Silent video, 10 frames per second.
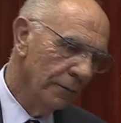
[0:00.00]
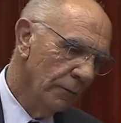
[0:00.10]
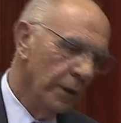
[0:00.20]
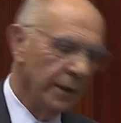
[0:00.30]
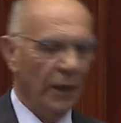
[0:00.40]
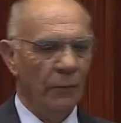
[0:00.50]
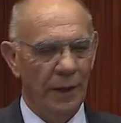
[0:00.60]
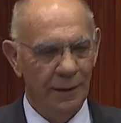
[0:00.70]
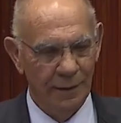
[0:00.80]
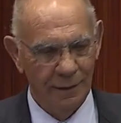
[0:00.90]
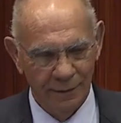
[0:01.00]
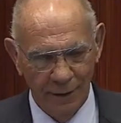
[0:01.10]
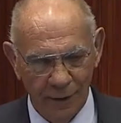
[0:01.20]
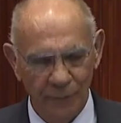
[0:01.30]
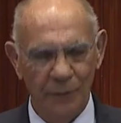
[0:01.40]
where they went and
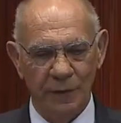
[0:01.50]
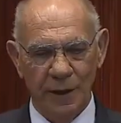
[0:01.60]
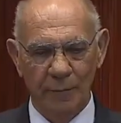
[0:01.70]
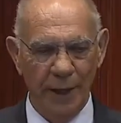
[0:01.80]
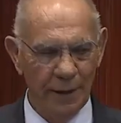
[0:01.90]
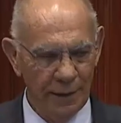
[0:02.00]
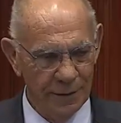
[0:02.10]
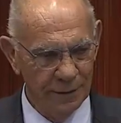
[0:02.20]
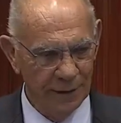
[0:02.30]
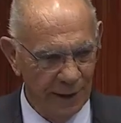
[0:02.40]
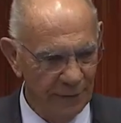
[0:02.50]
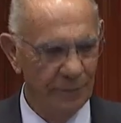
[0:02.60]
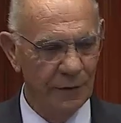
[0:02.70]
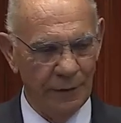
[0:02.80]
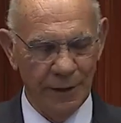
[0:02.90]
helped them with their baggage and gave
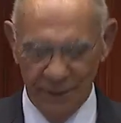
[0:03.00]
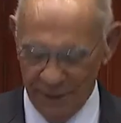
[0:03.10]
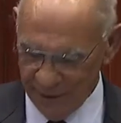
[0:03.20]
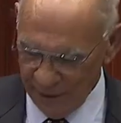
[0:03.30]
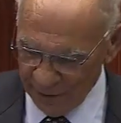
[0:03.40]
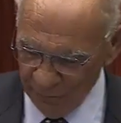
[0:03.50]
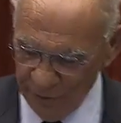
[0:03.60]
them directions, etc. And